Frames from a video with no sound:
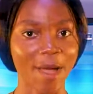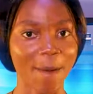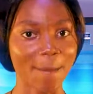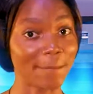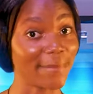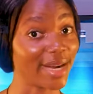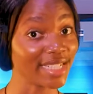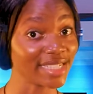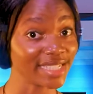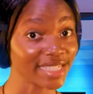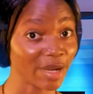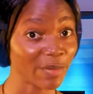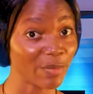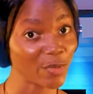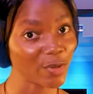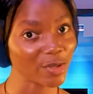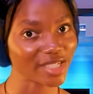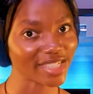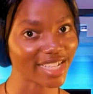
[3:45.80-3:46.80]
Mansa
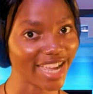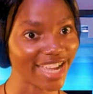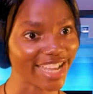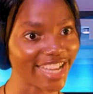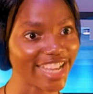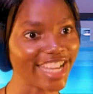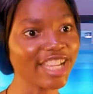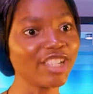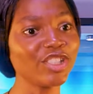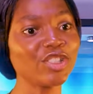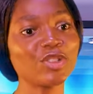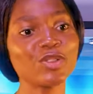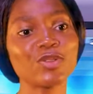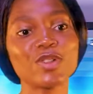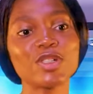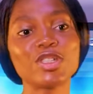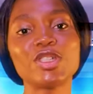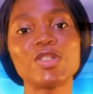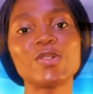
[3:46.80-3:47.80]
Musa
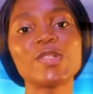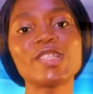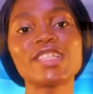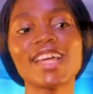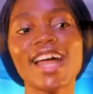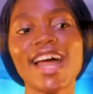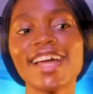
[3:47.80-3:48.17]
introduced